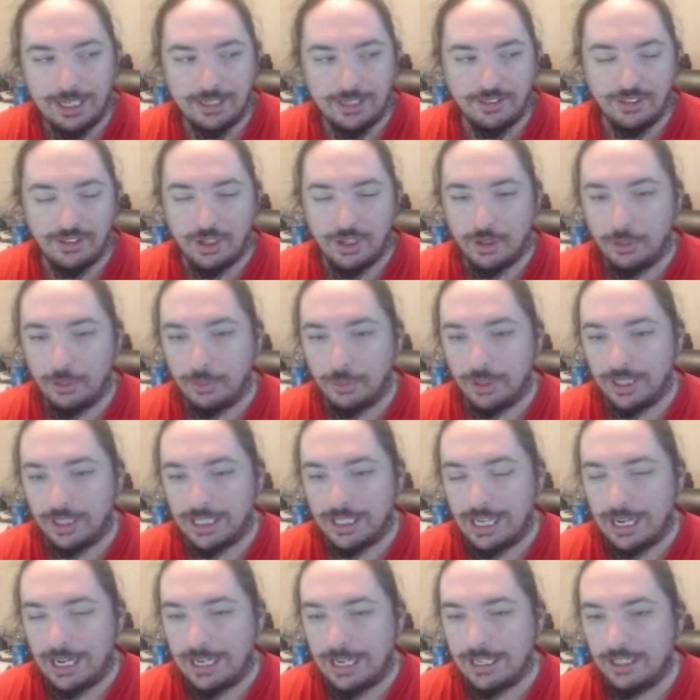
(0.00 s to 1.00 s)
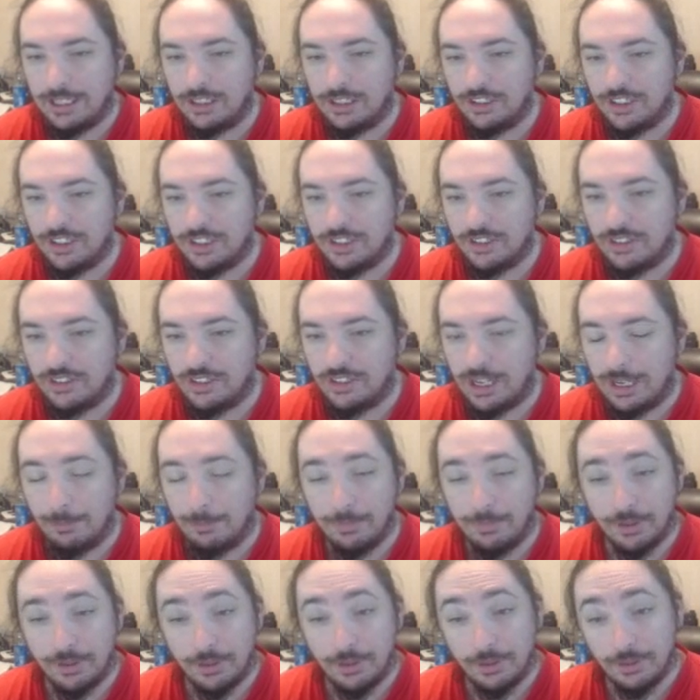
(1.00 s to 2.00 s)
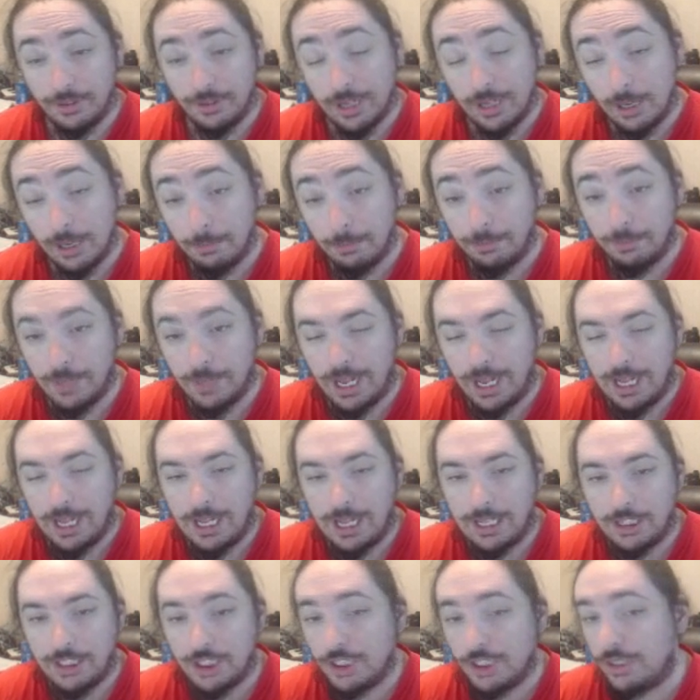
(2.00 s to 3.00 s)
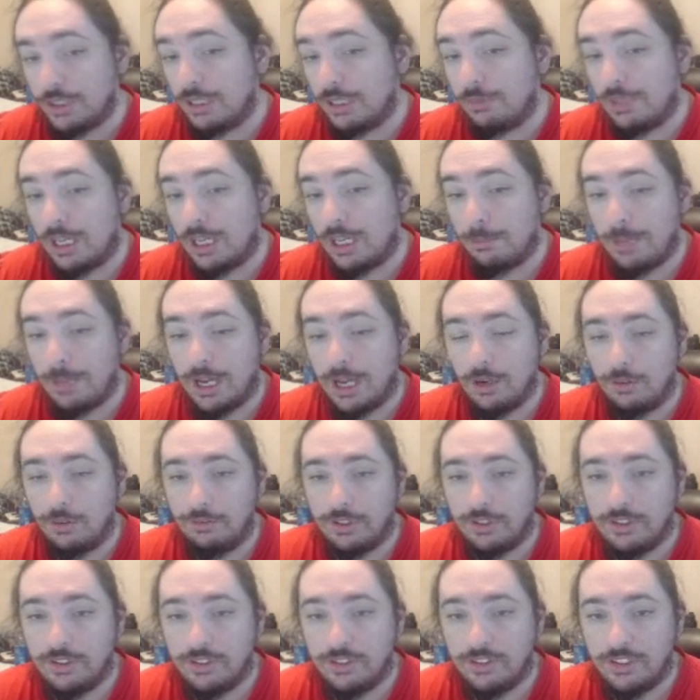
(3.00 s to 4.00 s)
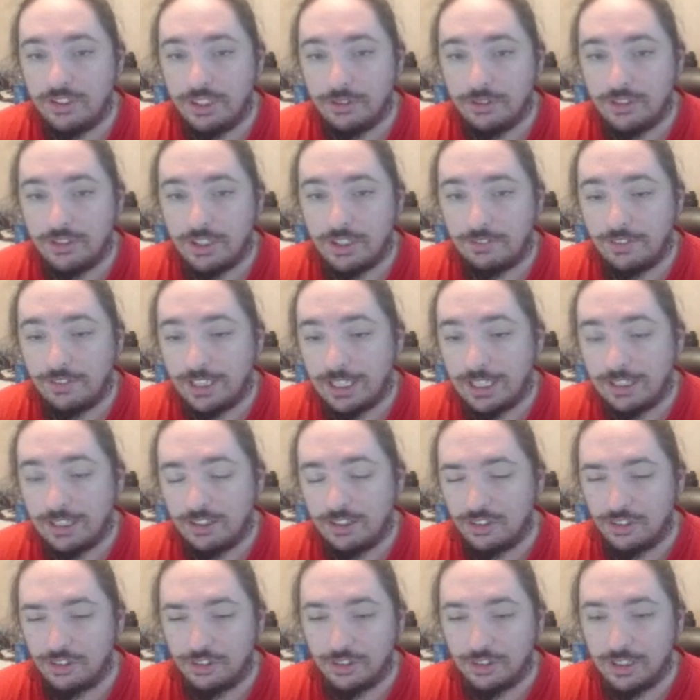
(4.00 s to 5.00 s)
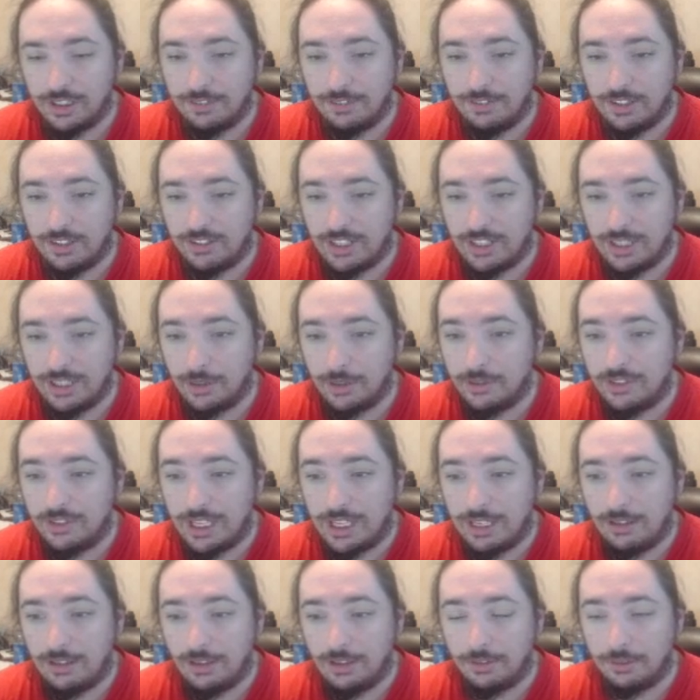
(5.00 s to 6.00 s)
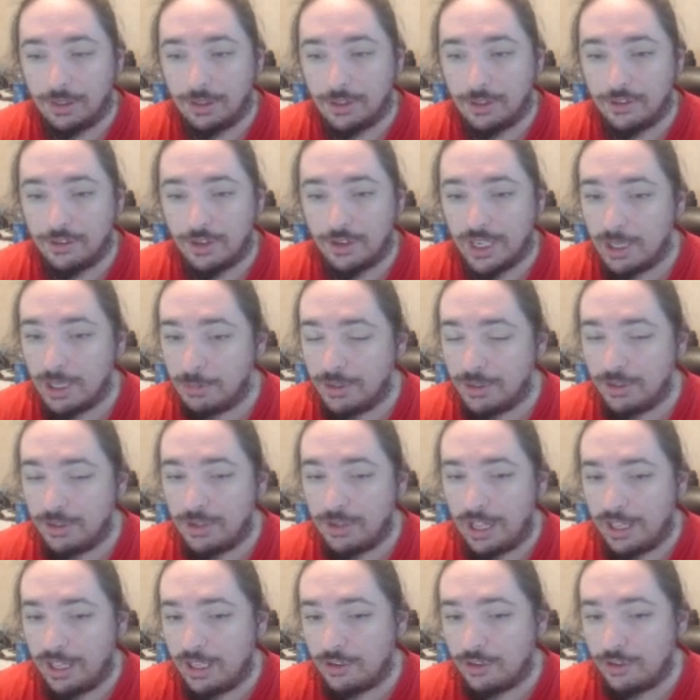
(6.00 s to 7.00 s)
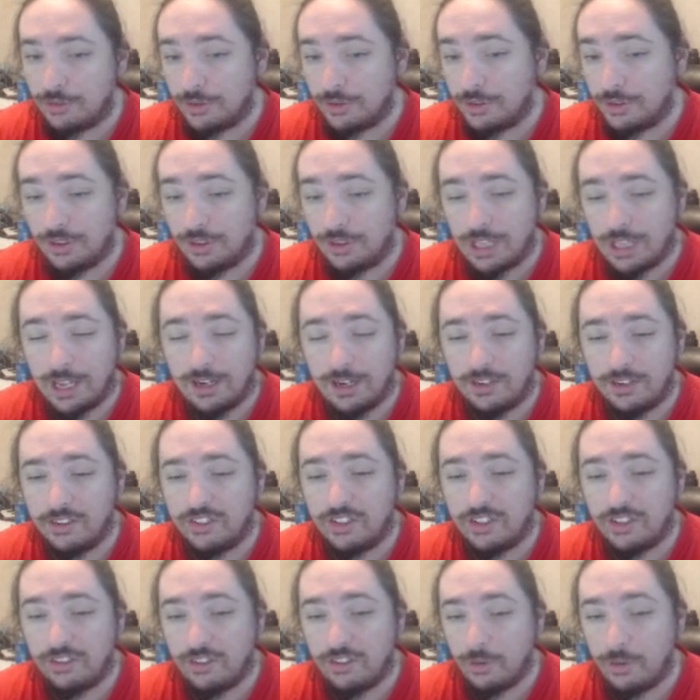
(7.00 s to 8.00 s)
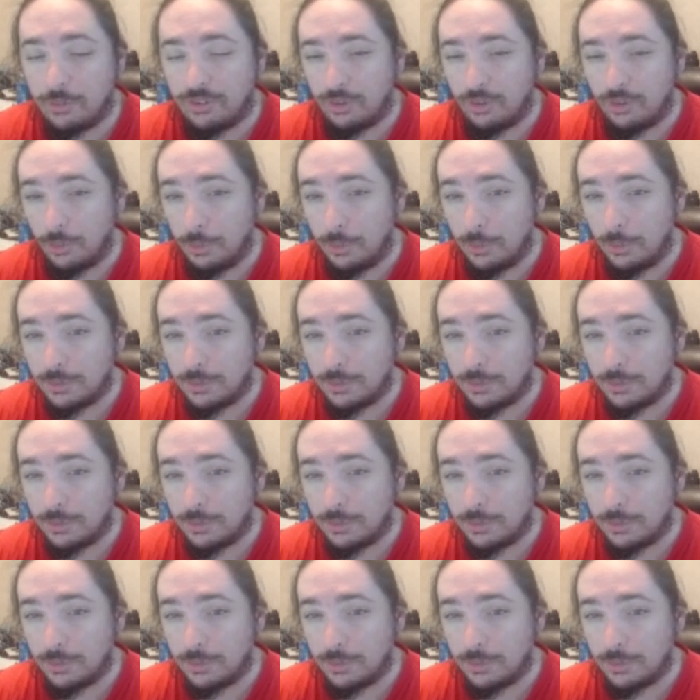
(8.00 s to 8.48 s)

you know, we're kind of just up to up uh, shit creek without a paddle versus you know stuff like Excadrill. If this thing goes down or if we lose our air balloon, uh, drill kind of just 6-0. So